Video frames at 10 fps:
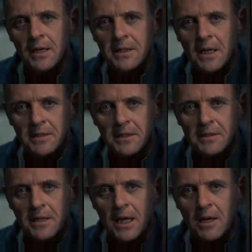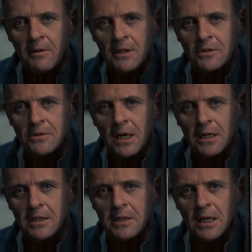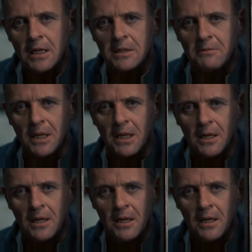A census taker once tried to test me.